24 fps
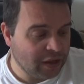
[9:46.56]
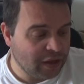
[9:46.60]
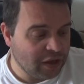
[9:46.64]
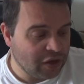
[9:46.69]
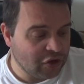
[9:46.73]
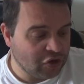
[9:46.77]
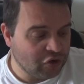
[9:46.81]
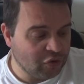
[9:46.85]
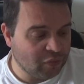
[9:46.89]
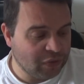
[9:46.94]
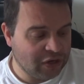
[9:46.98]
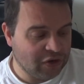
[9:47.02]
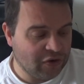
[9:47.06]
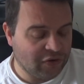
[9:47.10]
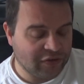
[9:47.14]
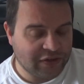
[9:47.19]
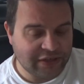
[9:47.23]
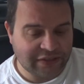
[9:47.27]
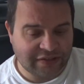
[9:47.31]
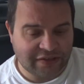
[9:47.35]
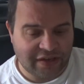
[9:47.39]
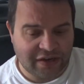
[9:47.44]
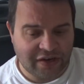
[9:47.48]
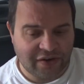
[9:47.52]
you will
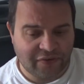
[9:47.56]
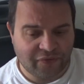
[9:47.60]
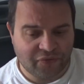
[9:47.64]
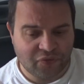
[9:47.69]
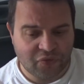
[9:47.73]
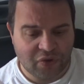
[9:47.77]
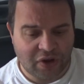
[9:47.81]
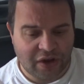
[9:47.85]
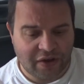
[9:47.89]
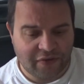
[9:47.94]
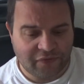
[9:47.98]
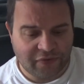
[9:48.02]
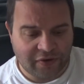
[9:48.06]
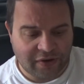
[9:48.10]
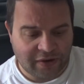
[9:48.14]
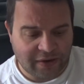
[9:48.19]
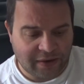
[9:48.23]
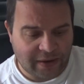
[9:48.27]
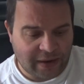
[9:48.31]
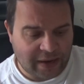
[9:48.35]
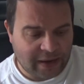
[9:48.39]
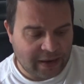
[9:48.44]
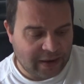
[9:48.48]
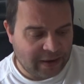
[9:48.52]
notice that if you have
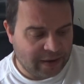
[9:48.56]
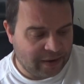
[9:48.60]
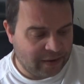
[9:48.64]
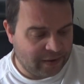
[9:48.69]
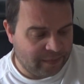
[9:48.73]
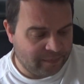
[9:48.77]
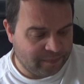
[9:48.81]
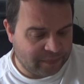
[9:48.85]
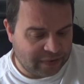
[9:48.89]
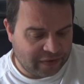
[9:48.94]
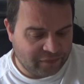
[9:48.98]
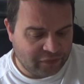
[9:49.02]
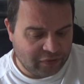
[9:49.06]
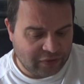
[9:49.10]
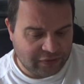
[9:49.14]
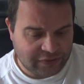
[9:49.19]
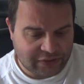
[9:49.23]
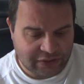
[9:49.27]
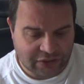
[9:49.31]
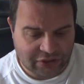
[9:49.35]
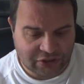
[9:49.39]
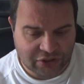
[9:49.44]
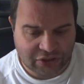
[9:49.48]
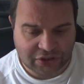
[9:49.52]
a
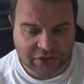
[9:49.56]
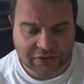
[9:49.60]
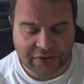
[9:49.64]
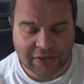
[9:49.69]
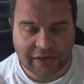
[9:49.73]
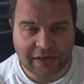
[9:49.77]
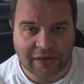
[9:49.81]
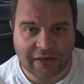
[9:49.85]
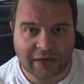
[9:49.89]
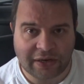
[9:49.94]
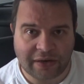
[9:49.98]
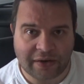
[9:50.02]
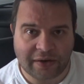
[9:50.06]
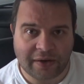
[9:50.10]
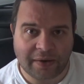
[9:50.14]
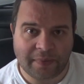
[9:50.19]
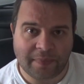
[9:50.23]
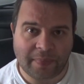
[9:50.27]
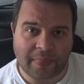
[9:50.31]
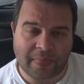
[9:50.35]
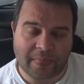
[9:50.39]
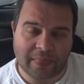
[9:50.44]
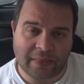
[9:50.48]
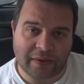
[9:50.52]
voltage
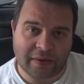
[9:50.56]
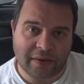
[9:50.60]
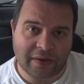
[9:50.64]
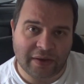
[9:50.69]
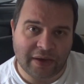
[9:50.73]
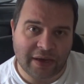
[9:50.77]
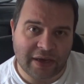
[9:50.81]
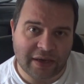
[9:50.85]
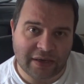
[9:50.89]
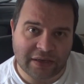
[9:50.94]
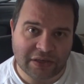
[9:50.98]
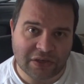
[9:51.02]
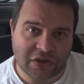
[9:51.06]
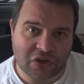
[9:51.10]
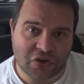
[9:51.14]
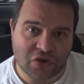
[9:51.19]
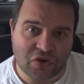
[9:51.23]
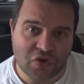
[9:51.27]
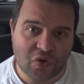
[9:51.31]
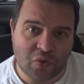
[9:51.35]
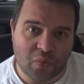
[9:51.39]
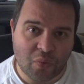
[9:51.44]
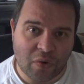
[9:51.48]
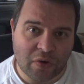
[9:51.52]
and
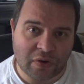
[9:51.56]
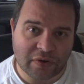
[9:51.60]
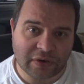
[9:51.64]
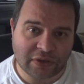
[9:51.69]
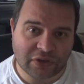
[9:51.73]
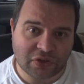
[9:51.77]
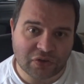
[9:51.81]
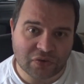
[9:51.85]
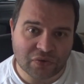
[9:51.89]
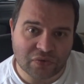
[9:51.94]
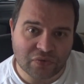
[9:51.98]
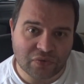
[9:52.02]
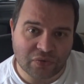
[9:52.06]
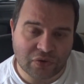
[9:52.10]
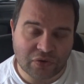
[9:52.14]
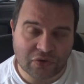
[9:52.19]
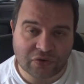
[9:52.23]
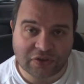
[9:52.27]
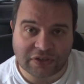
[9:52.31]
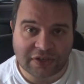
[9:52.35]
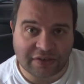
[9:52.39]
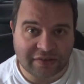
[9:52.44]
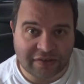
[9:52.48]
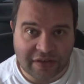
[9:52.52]
you want to
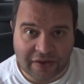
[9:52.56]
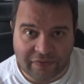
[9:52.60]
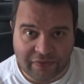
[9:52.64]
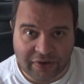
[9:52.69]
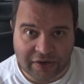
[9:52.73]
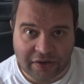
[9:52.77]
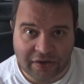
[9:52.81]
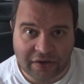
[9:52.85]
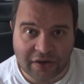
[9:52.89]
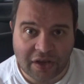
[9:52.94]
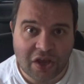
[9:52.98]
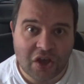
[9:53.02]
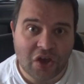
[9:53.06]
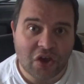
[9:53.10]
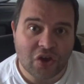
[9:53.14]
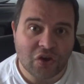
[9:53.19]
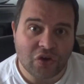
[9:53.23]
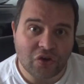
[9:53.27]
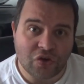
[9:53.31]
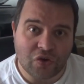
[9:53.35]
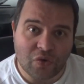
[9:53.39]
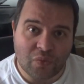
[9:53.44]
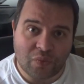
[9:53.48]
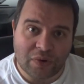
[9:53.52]
use the Thevenin,
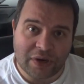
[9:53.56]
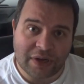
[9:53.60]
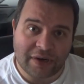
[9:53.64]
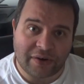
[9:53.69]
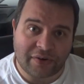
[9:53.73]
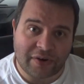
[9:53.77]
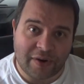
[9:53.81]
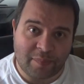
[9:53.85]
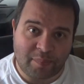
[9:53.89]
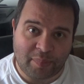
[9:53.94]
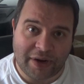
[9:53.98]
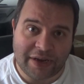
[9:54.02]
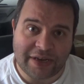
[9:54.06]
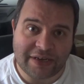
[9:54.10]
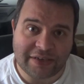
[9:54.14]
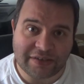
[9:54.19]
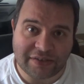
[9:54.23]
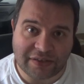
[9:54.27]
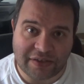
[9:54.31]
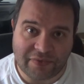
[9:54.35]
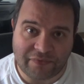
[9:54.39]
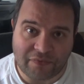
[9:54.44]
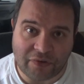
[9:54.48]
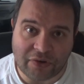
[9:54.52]
you will replace
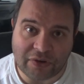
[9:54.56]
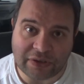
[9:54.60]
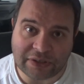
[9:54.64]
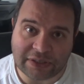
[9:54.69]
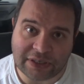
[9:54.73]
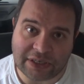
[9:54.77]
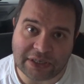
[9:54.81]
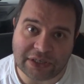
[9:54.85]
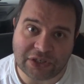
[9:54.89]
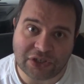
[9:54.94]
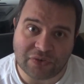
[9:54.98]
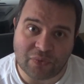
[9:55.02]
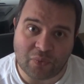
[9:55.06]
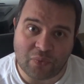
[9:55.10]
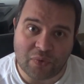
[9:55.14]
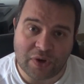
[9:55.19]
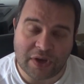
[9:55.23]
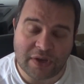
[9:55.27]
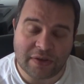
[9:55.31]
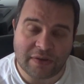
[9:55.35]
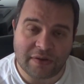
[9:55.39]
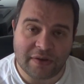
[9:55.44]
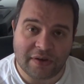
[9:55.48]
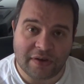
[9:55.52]
the voltage
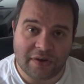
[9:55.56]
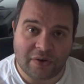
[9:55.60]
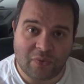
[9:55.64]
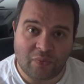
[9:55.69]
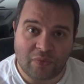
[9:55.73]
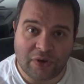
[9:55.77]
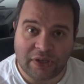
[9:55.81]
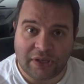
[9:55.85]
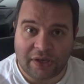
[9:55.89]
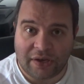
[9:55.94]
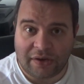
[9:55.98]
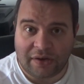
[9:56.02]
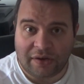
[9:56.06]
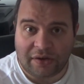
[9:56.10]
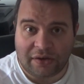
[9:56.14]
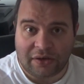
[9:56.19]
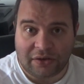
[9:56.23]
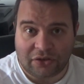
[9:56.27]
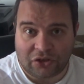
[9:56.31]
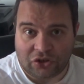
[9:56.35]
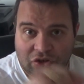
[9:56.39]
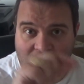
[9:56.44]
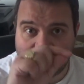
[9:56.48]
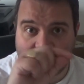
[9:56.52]
with a
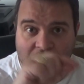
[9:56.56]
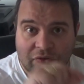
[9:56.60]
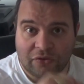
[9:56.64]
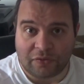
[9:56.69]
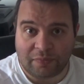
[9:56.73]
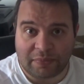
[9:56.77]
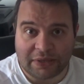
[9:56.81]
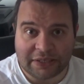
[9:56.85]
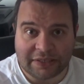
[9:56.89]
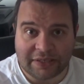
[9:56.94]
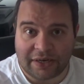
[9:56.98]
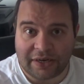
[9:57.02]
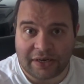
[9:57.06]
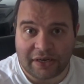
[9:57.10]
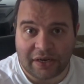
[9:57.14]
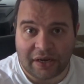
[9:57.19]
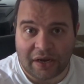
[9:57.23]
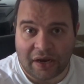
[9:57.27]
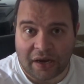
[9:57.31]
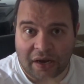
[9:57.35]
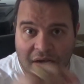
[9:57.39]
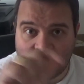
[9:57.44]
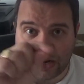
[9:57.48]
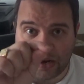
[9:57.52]
short, basically
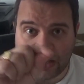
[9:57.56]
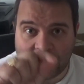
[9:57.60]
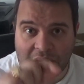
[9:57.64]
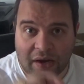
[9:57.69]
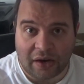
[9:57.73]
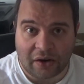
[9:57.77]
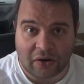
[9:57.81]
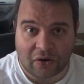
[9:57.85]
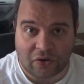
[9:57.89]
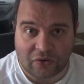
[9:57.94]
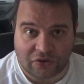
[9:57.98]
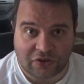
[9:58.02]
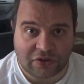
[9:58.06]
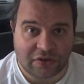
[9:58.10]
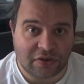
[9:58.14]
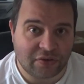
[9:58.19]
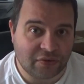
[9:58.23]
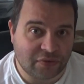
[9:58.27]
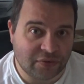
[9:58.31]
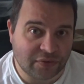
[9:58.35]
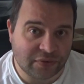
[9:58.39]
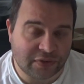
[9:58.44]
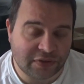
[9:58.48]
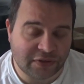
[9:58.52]
a closed
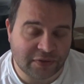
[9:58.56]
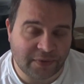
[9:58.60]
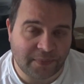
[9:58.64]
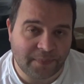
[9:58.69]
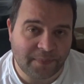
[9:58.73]
circuit.